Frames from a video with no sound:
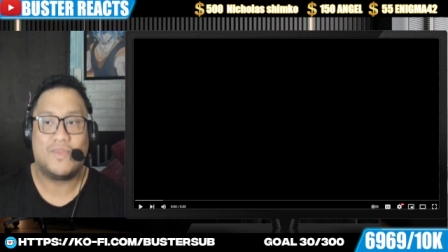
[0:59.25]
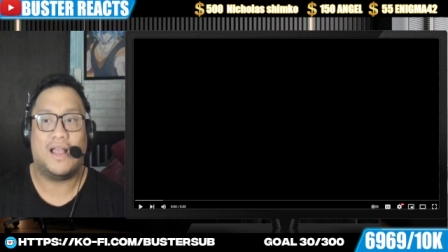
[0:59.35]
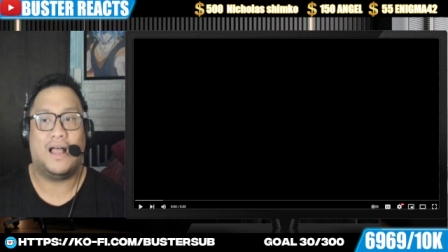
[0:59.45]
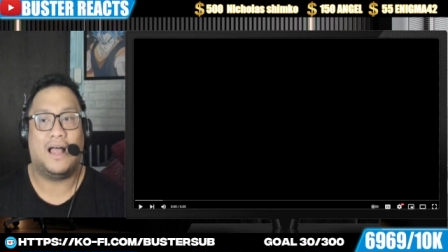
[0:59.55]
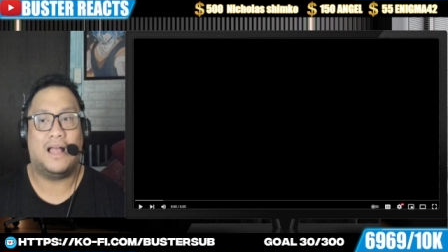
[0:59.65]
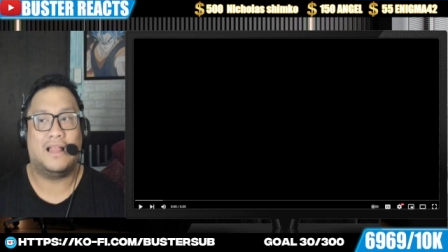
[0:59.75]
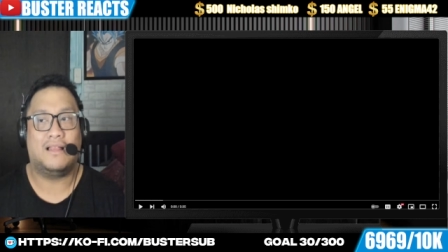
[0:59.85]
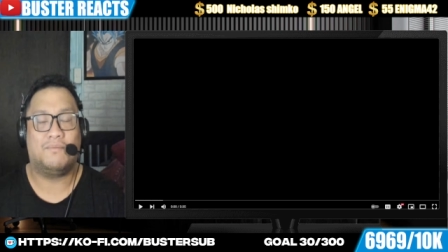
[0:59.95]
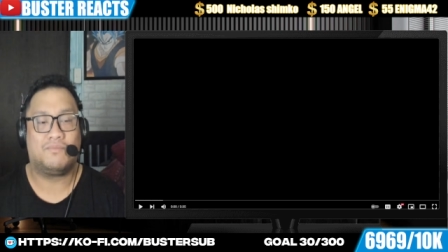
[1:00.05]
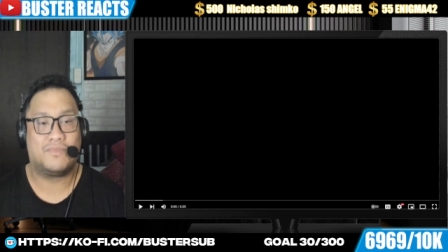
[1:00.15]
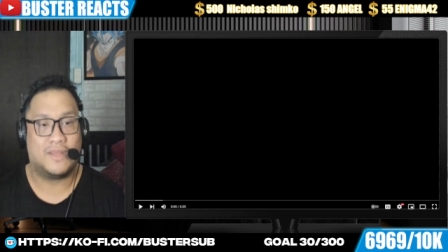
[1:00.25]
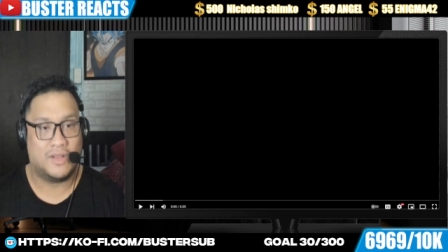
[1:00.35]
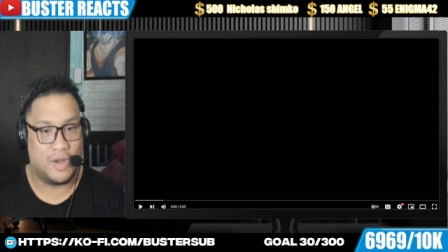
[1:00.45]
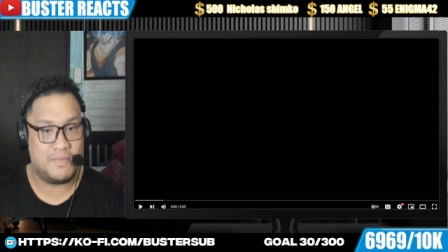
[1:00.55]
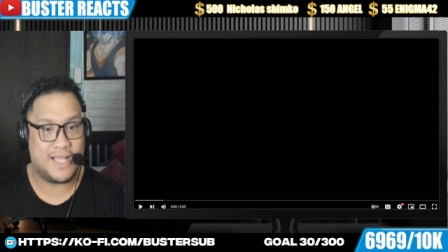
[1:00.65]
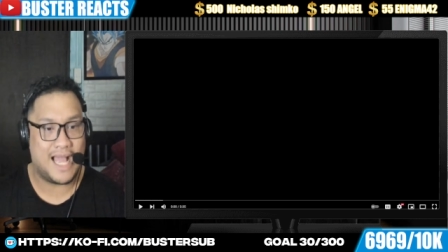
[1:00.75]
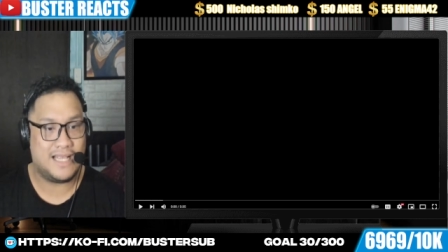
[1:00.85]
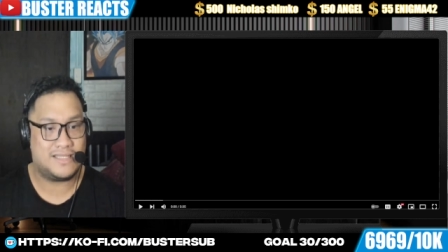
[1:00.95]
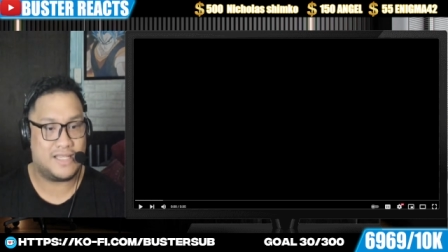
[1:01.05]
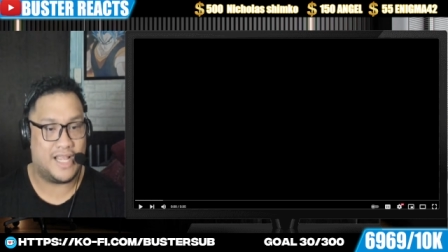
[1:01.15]
Uh, hope you
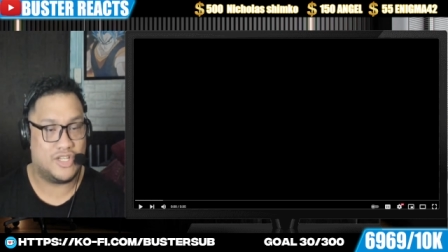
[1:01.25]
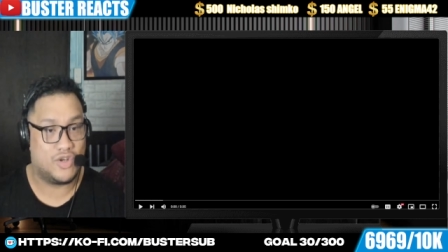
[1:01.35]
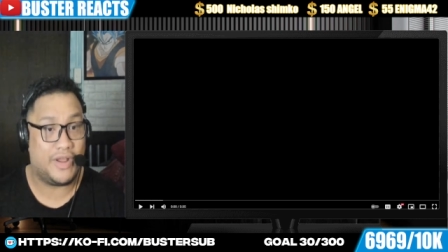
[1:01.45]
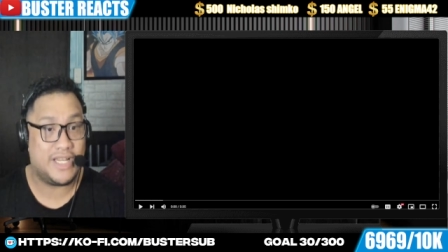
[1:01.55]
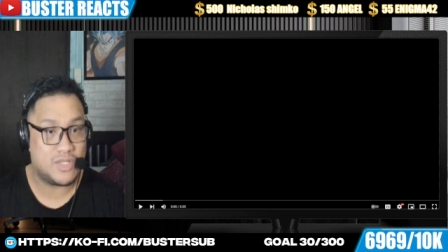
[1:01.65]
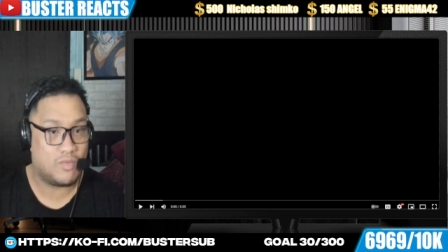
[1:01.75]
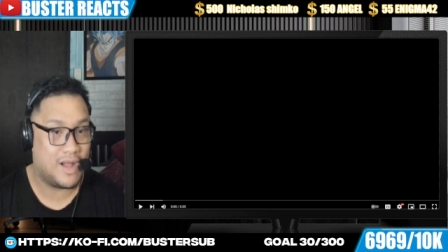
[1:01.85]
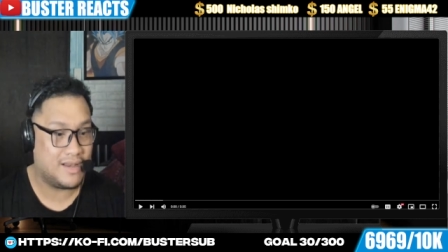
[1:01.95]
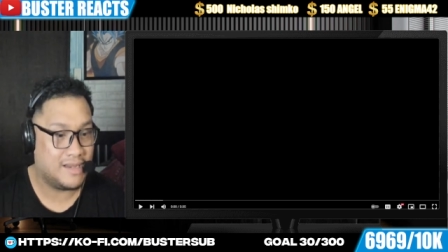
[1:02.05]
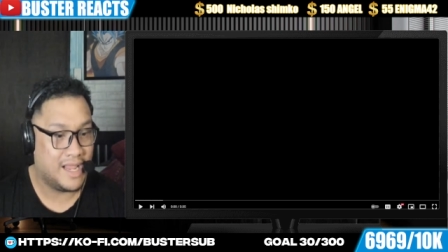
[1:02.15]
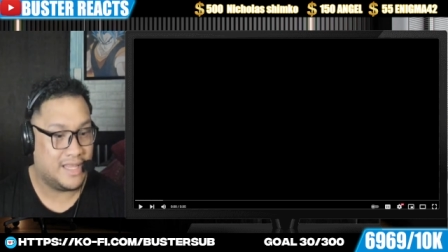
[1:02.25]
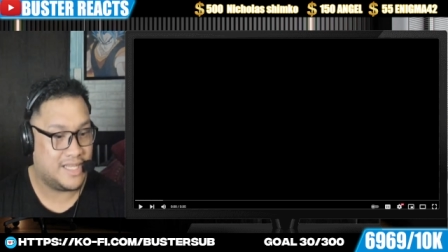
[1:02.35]
guys enjoy this one.